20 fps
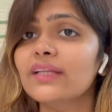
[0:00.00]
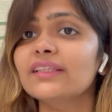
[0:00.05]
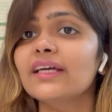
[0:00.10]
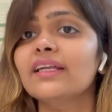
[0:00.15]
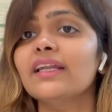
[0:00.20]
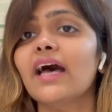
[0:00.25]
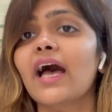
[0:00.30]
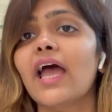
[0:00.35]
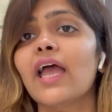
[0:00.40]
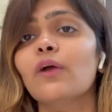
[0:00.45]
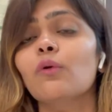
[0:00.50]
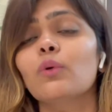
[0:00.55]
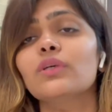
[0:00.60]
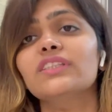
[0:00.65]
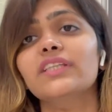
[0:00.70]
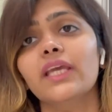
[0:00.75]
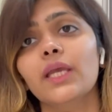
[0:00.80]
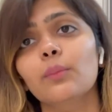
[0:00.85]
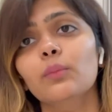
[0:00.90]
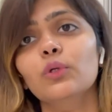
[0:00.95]
that I
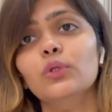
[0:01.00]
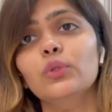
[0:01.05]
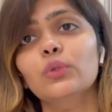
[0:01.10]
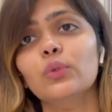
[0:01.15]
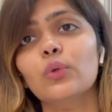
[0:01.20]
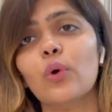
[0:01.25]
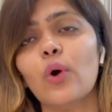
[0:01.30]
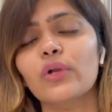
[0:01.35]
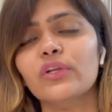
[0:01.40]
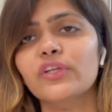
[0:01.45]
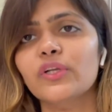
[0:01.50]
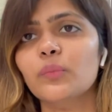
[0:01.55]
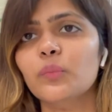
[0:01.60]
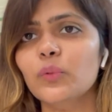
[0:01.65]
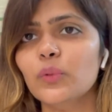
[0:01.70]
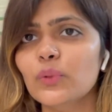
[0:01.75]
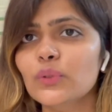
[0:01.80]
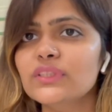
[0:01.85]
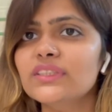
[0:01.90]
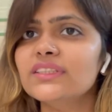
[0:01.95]
was able to
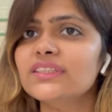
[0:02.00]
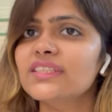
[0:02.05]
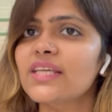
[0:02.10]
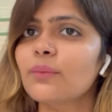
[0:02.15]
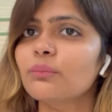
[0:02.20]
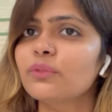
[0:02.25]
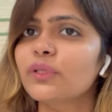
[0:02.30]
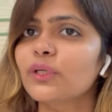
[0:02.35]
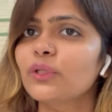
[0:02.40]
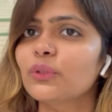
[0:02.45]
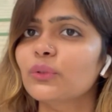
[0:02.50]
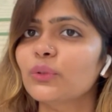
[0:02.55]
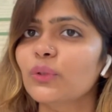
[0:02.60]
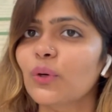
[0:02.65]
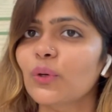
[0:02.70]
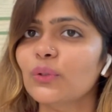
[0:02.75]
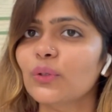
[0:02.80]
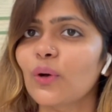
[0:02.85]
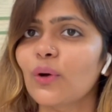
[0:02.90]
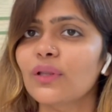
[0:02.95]
contribute something to
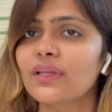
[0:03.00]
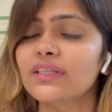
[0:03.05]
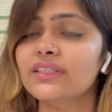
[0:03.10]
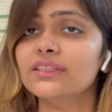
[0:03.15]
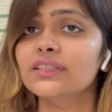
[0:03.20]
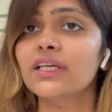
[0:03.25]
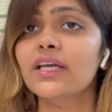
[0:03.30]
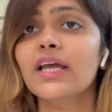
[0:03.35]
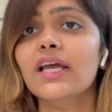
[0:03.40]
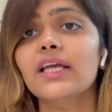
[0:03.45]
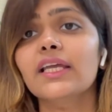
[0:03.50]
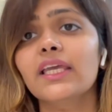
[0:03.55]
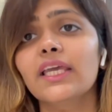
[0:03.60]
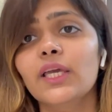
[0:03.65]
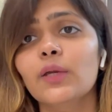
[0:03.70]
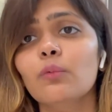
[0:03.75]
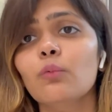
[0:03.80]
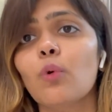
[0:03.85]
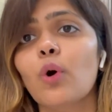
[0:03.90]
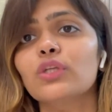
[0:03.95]
your knowledge.
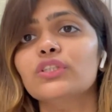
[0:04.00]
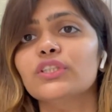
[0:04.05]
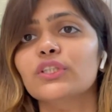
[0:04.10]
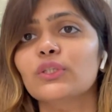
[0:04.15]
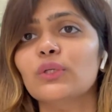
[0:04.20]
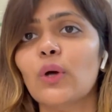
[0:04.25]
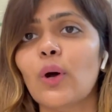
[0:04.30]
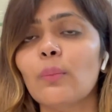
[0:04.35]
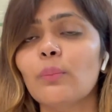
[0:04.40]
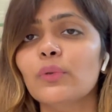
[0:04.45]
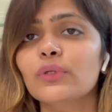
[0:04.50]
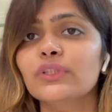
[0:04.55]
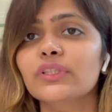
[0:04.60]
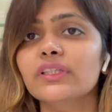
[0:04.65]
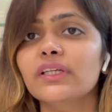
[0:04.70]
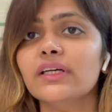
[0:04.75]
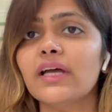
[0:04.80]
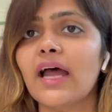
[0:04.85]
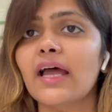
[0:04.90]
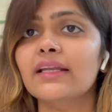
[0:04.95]
Keep watching
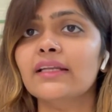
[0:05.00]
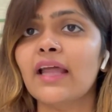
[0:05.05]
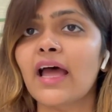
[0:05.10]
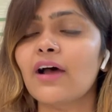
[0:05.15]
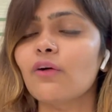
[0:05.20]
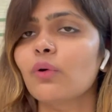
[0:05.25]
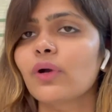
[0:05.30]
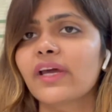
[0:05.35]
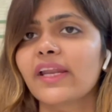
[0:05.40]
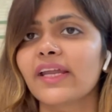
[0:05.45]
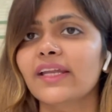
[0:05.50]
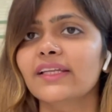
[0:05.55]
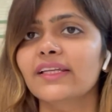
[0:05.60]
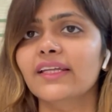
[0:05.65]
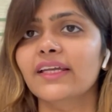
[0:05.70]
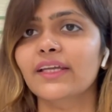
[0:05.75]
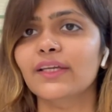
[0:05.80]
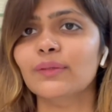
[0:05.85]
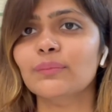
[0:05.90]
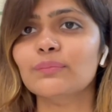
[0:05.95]
LawPutra and have a
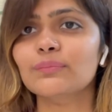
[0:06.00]
great day.